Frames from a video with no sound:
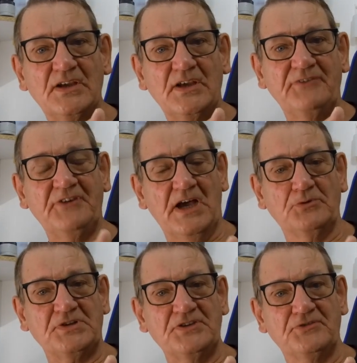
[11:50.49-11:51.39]
if you're
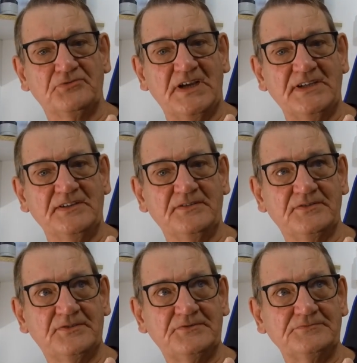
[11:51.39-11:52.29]
out in the rain
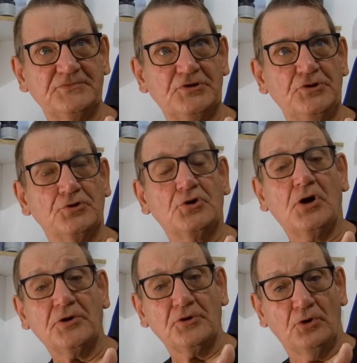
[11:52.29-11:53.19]
you
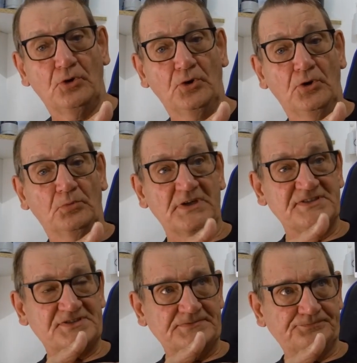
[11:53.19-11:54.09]
can't
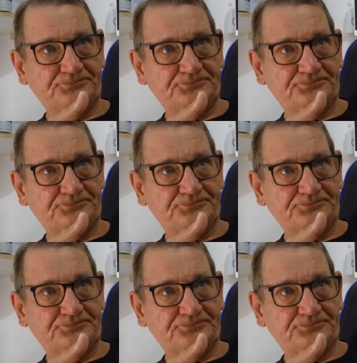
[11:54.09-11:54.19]
always